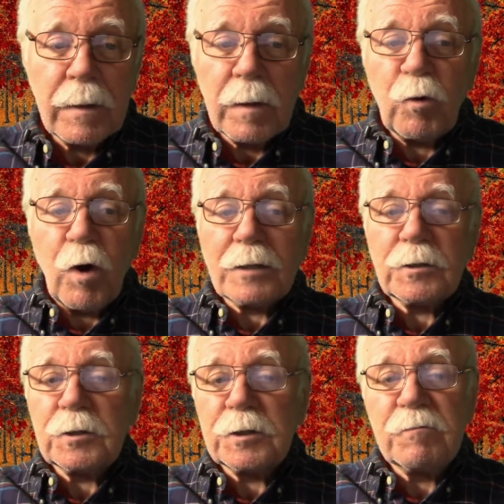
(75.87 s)
The
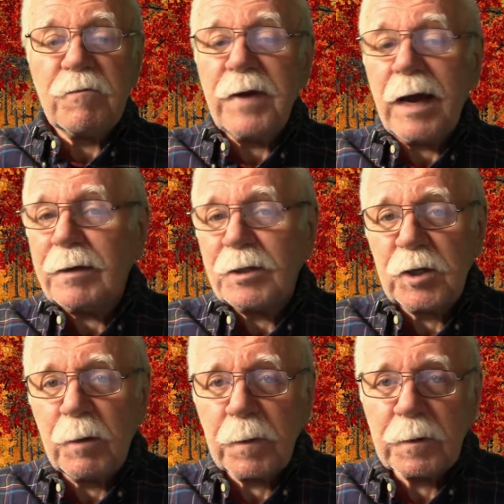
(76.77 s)
process is very
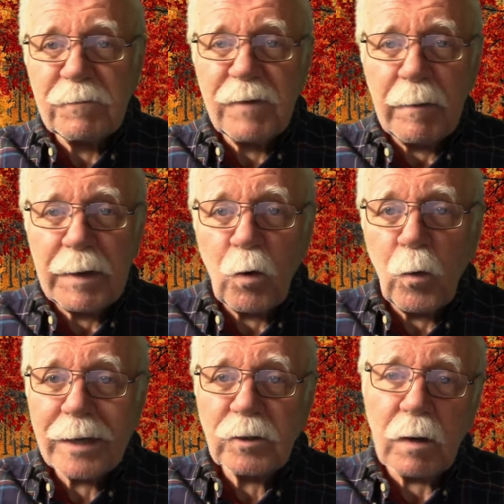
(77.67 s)
simple, it's very
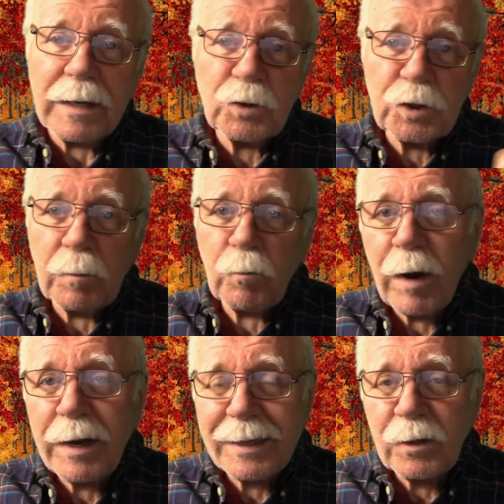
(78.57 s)
quick, so let's jump
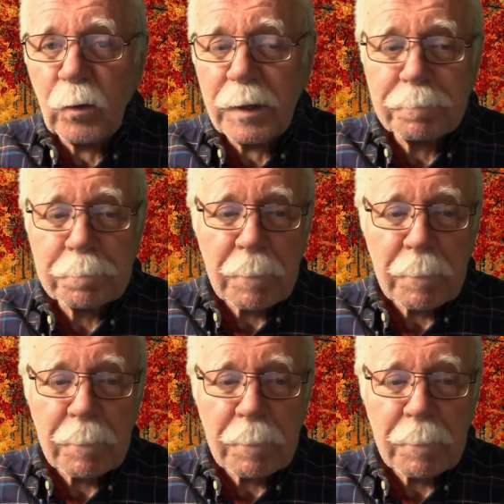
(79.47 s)
right into it.